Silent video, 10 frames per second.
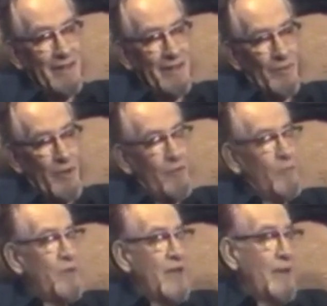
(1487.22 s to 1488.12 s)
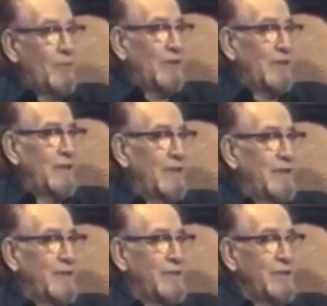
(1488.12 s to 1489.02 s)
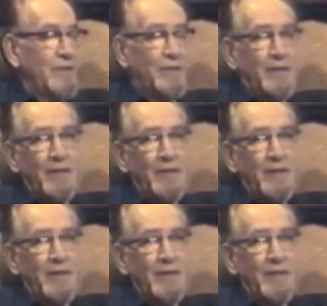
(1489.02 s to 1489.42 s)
we would be able to